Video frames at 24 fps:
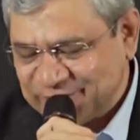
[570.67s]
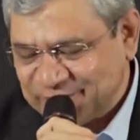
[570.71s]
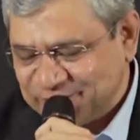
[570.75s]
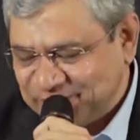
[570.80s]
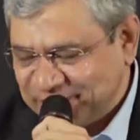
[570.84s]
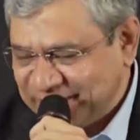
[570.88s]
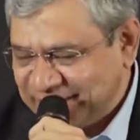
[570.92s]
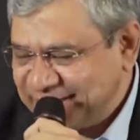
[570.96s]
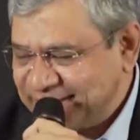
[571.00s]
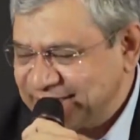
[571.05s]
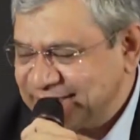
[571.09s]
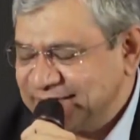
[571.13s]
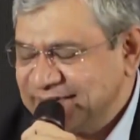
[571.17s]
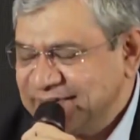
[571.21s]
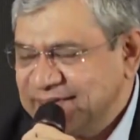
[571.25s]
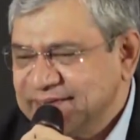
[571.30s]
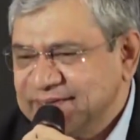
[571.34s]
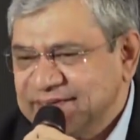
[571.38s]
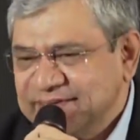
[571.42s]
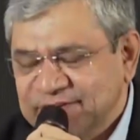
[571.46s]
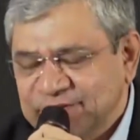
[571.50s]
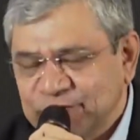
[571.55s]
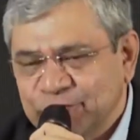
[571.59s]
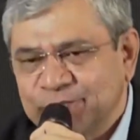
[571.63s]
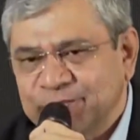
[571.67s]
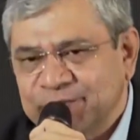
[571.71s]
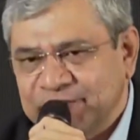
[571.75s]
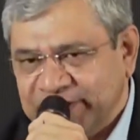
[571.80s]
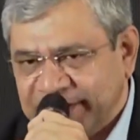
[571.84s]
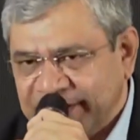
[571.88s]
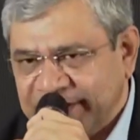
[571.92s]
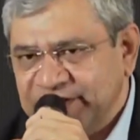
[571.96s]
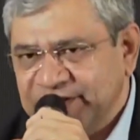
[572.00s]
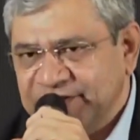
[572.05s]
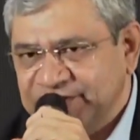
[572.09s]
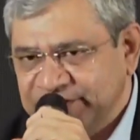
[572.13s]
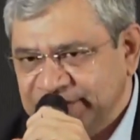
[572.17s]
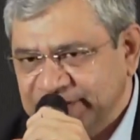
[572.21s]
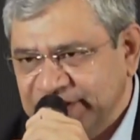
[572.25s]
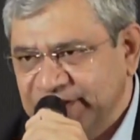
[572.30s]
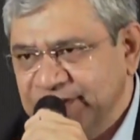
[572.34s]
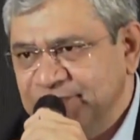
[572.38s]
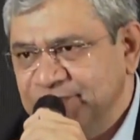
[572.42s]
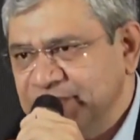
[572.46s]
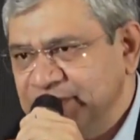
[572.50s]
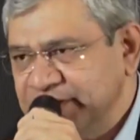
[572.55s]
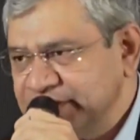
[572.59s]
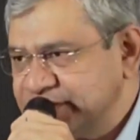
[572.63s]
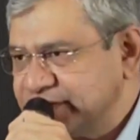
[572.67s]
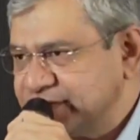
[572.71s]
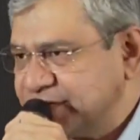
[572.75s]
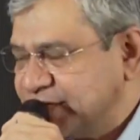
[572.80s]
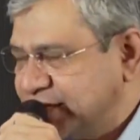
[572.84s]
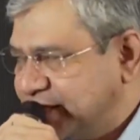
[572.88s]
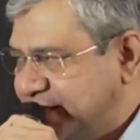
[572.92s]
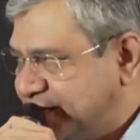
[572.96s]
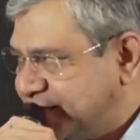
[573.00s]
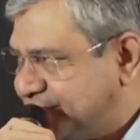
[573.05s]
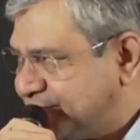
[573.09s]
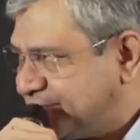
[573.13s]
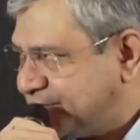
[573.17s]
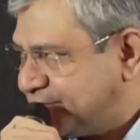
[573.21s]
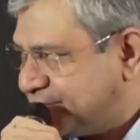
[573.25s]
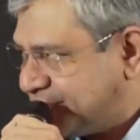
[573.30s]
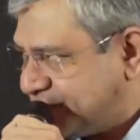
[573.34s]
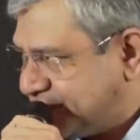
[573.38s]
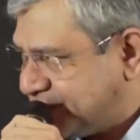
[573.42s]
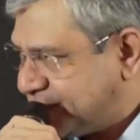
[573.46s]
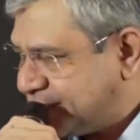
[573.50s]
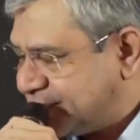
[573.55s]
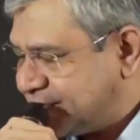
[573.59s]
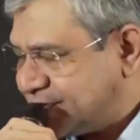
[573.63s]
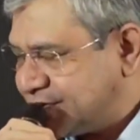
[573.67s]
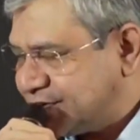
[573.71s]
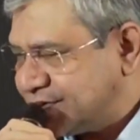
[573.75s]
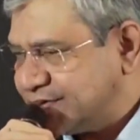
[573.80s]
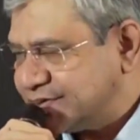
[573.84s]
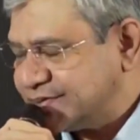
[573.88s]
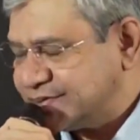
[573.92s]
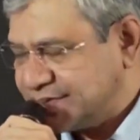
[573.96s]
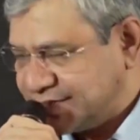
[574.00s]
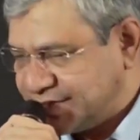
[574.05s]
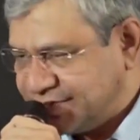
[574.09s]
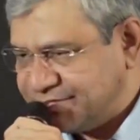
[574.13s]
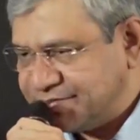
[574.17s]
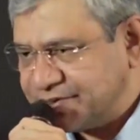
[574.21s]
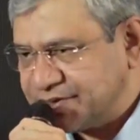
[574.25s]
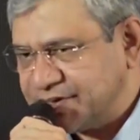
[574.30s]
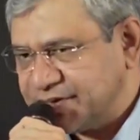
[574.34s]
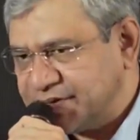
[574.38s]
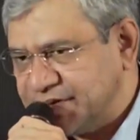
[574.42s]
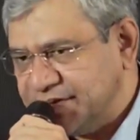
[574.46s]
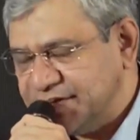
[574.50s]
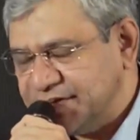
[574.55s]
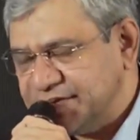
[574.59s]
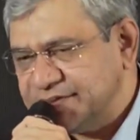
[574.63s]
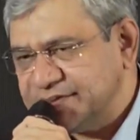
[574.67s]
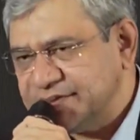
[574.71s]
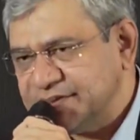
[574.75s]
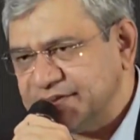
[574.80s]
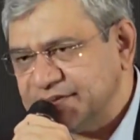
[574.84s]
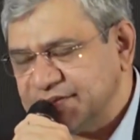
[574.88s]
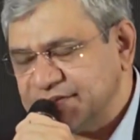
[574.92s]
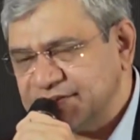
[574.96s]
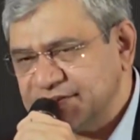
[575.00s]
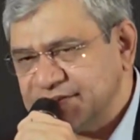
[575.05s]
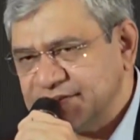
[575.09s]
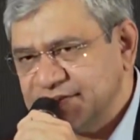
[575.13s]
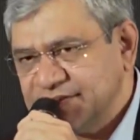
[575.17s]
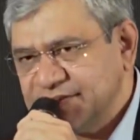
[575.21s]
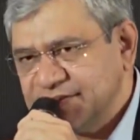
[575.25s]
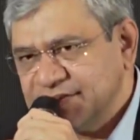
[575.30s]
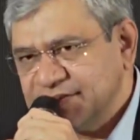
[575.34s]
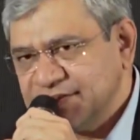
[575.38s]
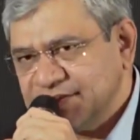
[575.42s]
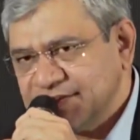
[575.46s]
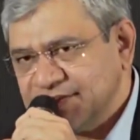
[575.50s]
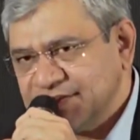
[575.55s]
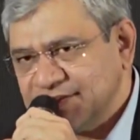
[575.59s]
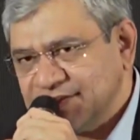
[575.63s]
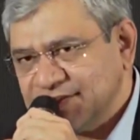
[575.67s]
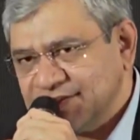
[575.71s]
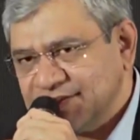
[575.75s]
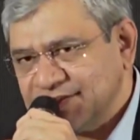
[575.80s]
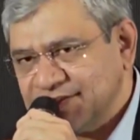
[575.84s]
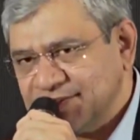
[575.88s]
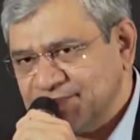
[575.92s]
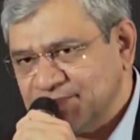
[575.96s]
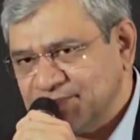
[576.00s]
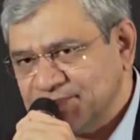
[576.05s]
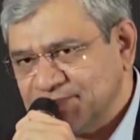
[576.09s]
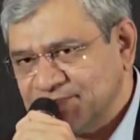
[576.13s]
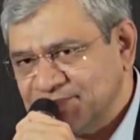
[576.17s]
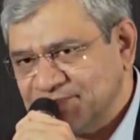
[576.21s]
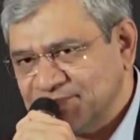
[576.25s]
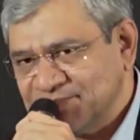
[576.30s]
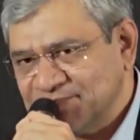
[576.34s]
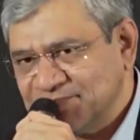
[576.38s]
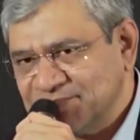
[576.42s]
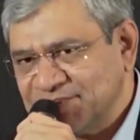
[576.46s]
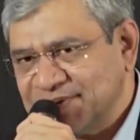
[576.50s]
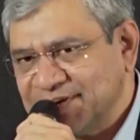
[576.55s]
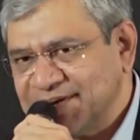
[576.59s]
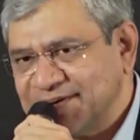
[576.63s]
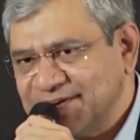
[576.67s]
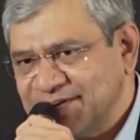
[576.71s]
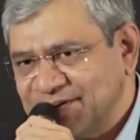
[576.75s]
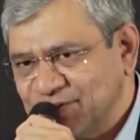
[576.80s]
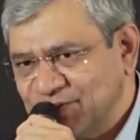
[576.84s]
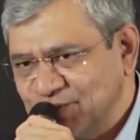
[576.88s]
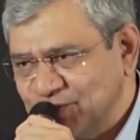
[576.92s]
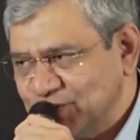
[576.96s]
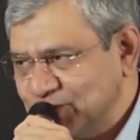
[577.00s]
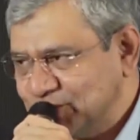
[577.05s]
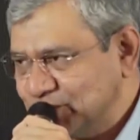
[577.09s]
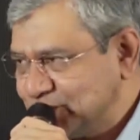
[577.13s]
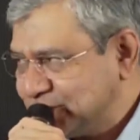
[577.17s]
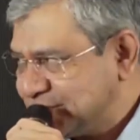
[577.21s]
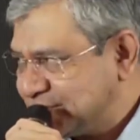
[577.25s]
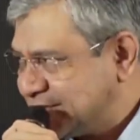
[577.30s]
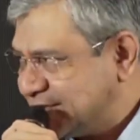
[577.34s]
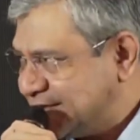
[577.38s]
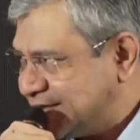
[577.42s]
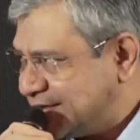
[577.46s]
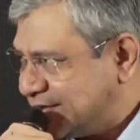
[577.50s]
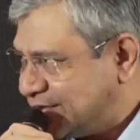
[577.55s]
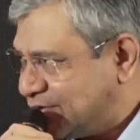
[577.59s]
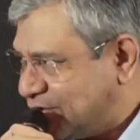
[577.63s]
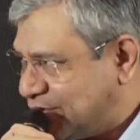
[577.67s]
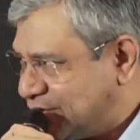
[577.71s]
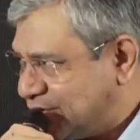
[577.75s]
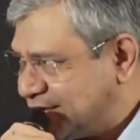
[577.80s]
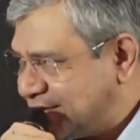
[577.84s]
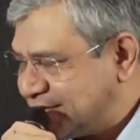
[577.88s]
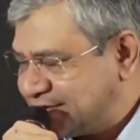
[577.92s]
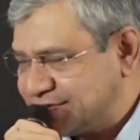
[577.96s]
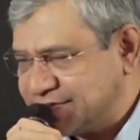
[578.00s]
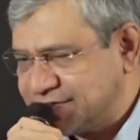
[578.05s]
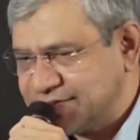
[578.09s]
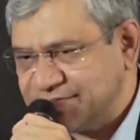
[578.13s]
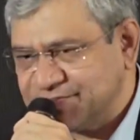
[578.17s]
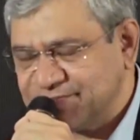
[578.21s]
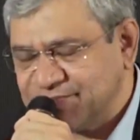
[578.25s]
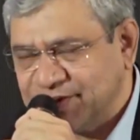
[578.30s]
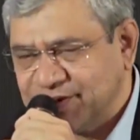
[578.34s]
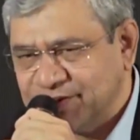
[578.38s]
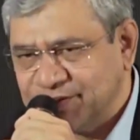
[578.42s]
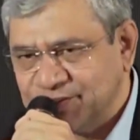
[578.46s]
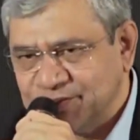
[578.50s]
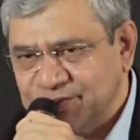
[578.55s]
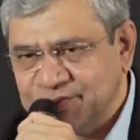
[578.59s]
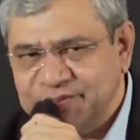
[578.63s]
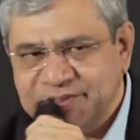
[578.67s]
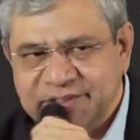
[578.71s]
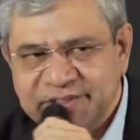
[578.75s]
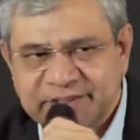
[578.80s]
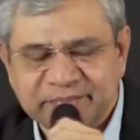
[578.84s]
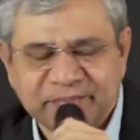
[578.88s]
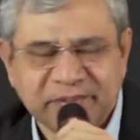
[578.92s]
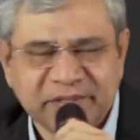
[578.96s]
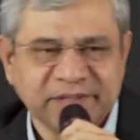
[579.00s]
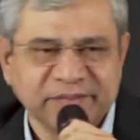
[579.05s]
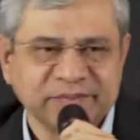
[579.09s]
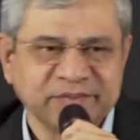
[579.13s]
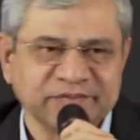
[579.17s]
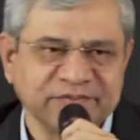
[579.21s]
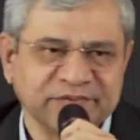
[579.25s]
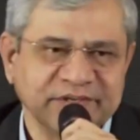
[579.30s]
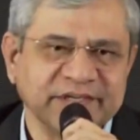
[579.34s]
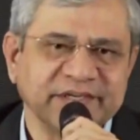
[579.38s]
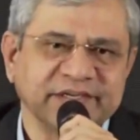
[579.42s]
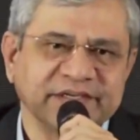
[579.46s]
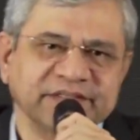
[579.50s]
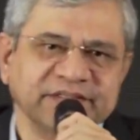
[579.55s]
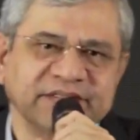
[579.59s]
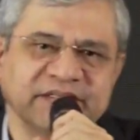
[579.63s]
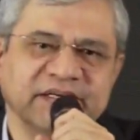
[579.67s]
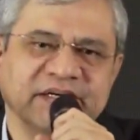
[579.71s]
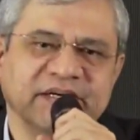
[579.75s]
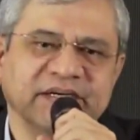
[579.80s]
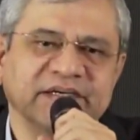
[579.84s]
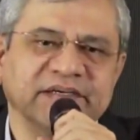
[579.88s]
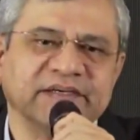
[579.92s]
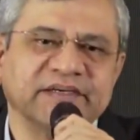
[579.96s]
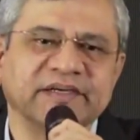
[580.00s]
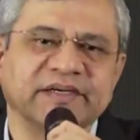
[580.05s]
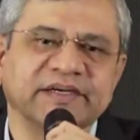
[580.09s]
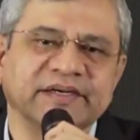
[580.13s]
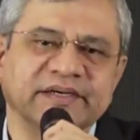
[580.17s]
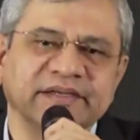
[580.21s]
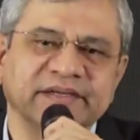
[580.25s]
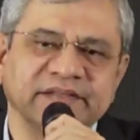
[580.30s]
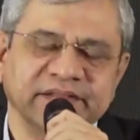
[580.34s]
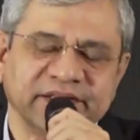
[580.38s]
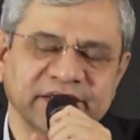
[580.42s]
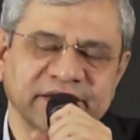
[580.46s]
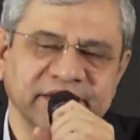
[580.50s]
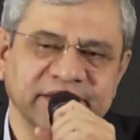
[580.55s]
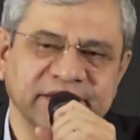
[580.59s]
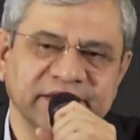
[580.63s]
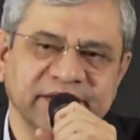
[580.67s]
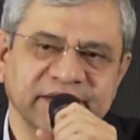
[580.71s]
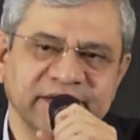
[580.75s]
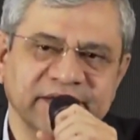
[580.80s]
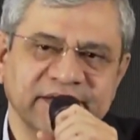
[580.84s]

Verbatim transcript: apart, OpenAI really makes life uh, significantly easier. Um, writing notes, getting all that stuff out, it becomes very easy and getting the.